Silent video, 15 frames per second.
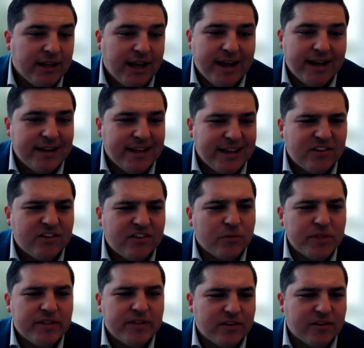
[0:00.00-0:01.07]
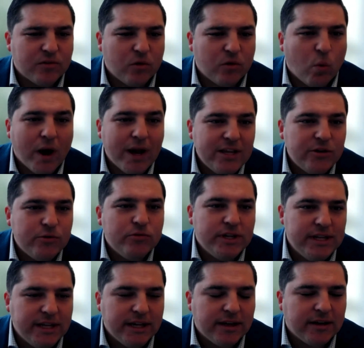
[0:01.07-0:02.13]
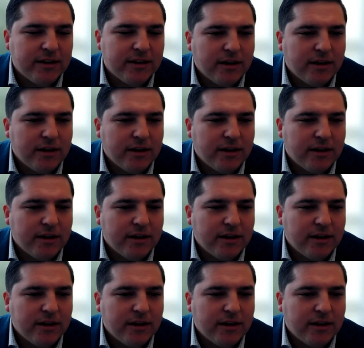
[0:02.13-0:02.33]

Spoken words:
and is something that's quite unique